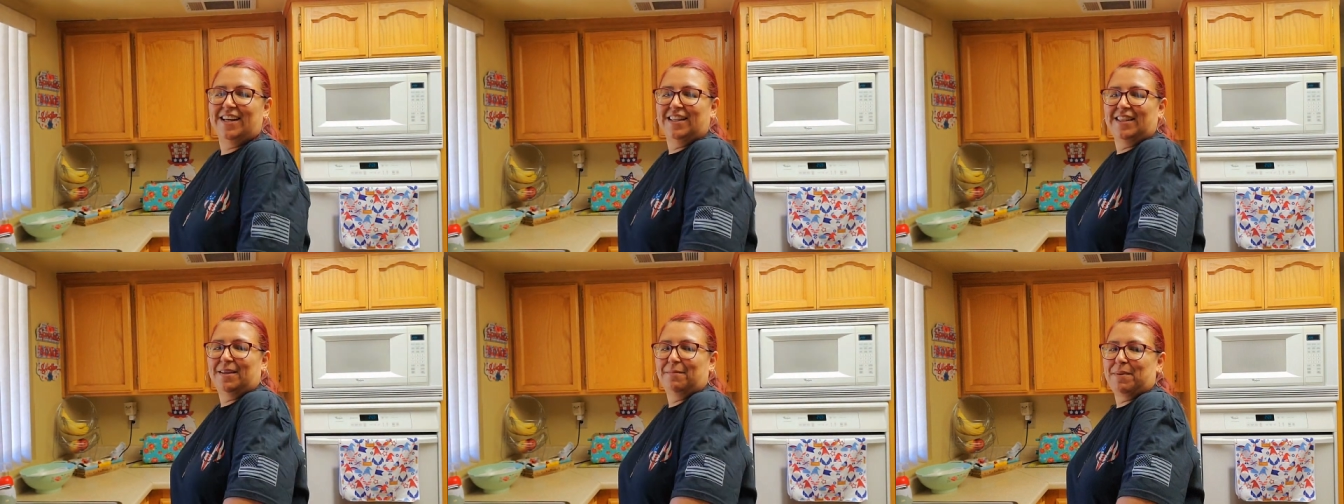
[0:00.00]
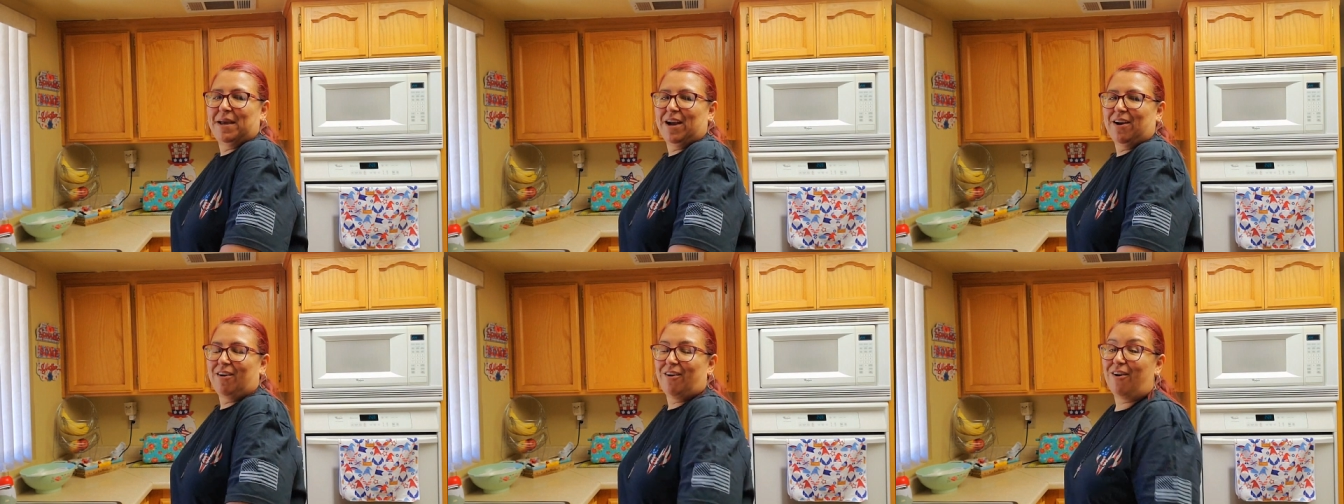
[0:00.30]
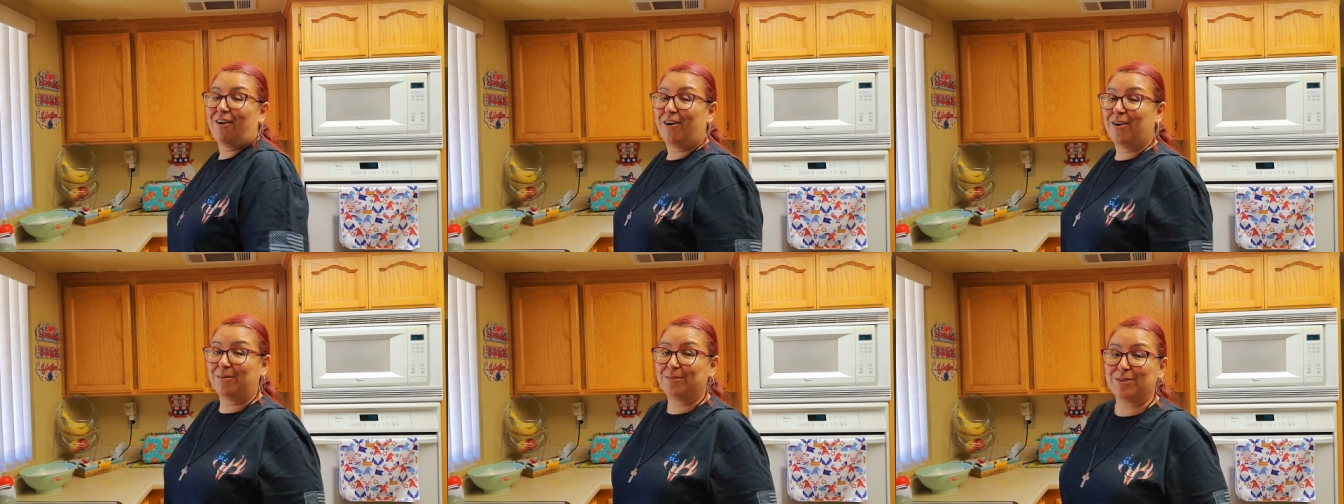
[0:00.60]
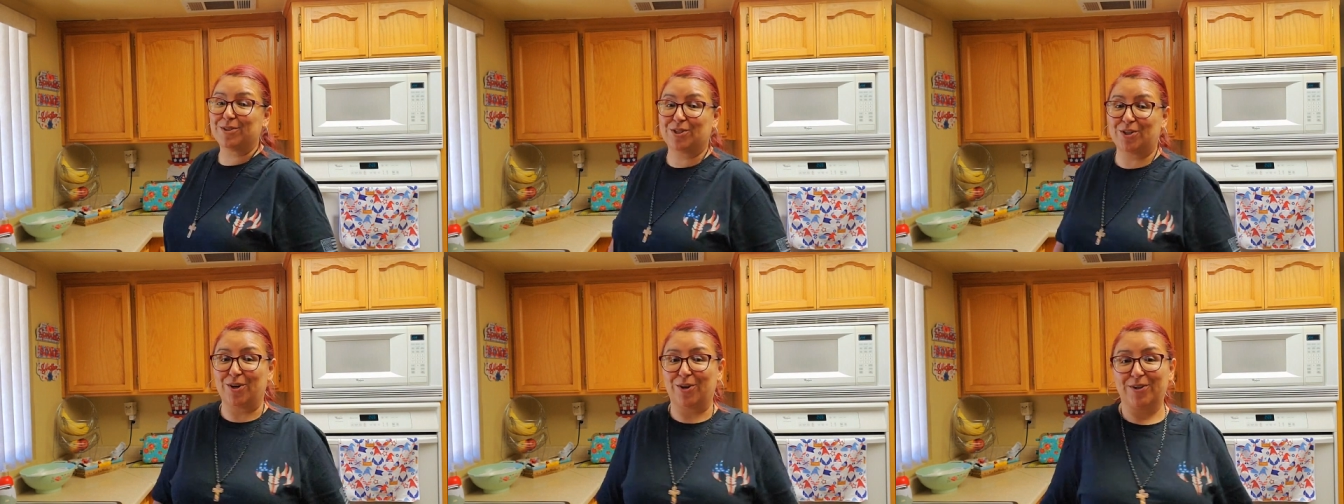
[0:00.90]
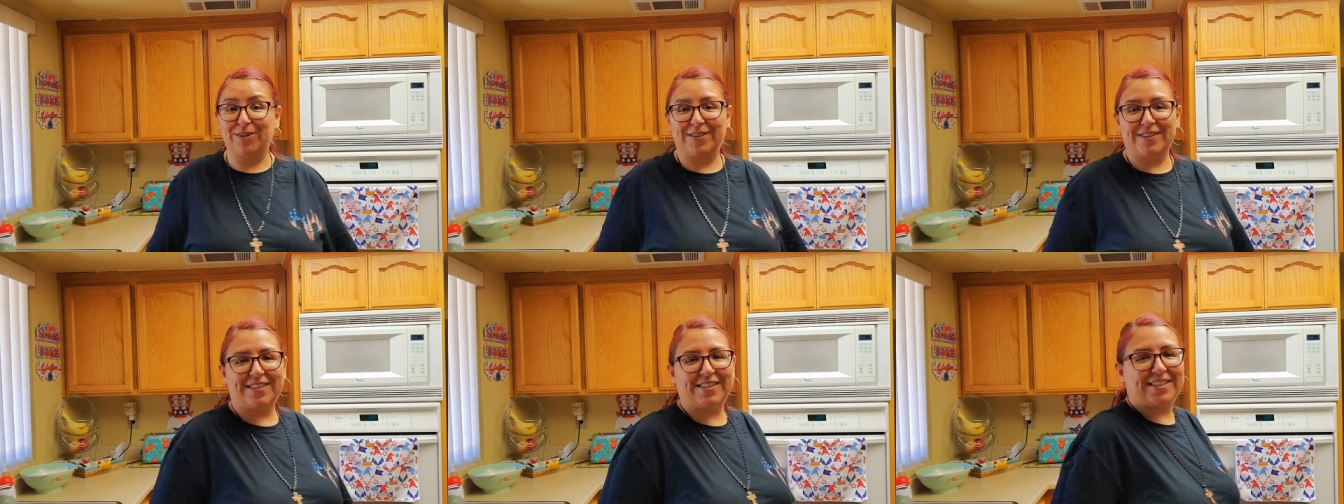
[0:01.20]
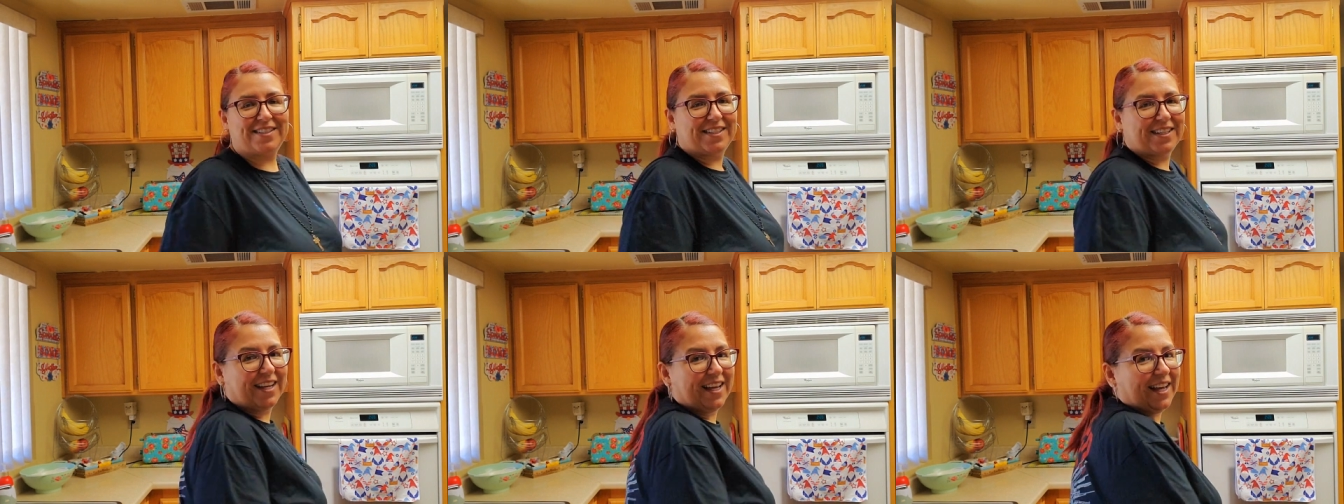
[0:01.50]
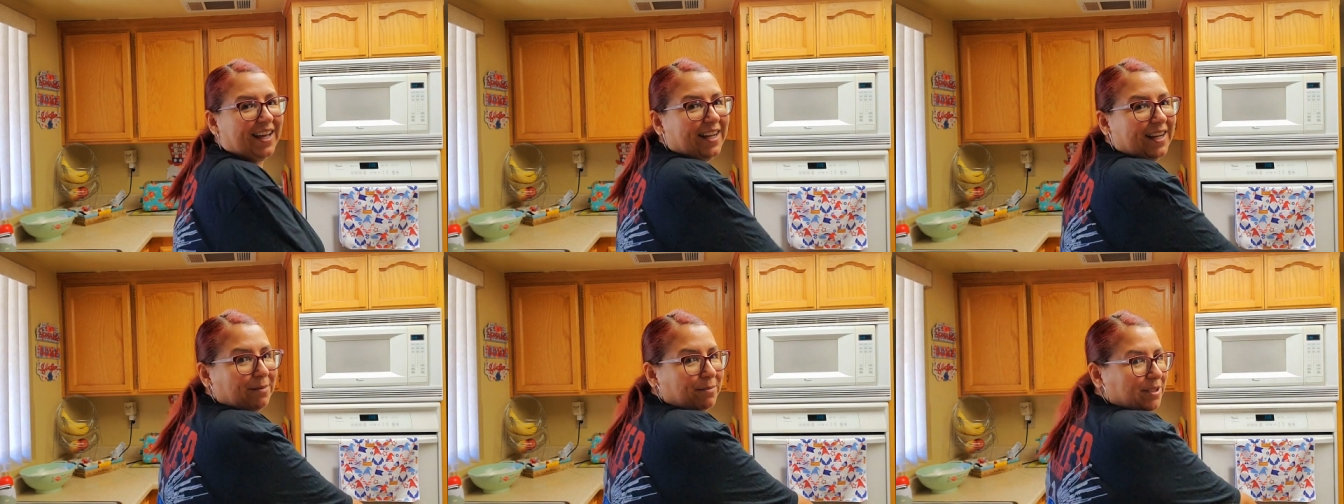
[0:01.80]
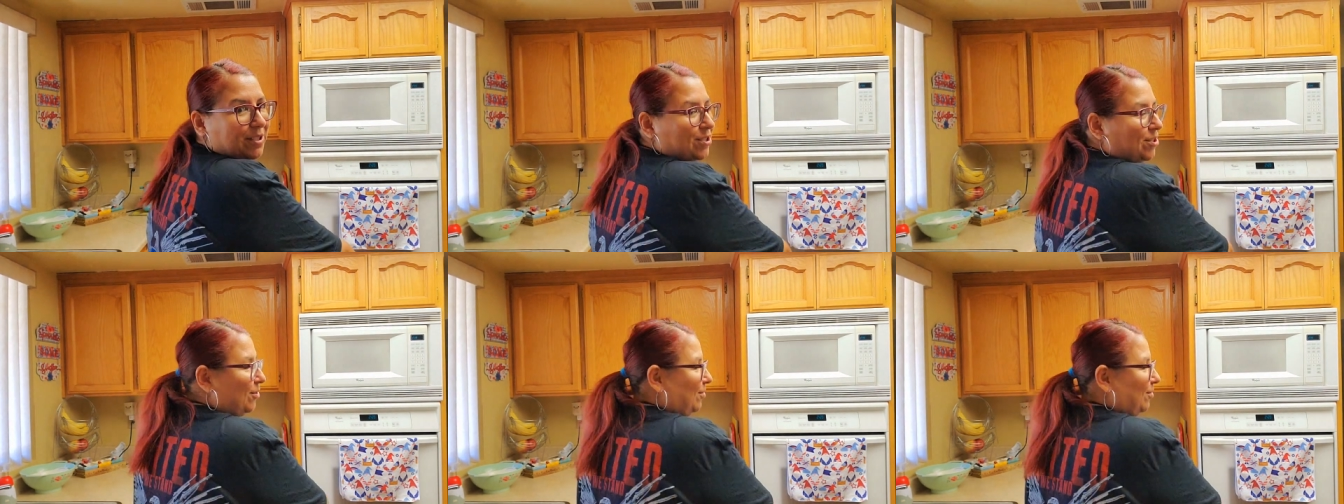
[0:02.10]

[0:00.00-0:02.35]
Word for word: the bear arms shirts. And let me,